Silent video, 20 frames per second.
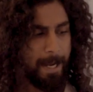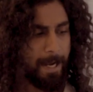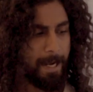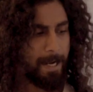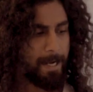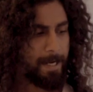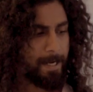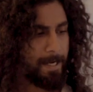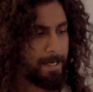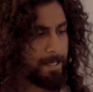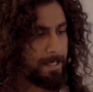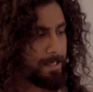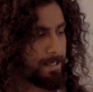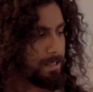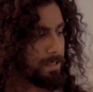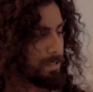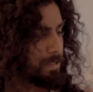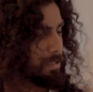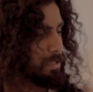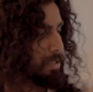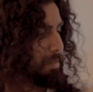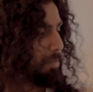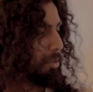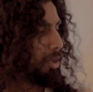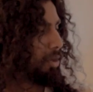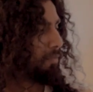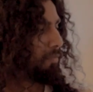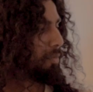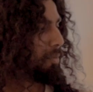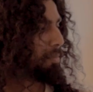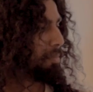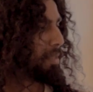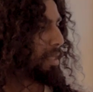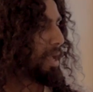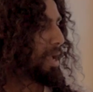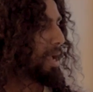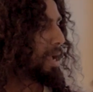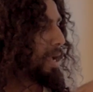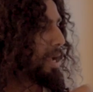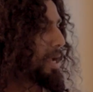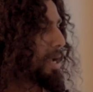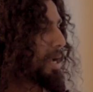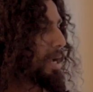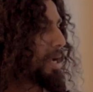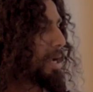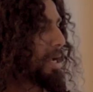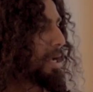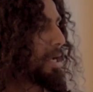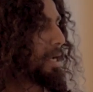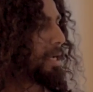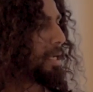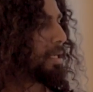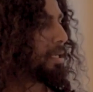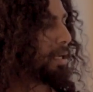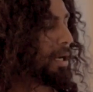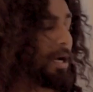And apart from that,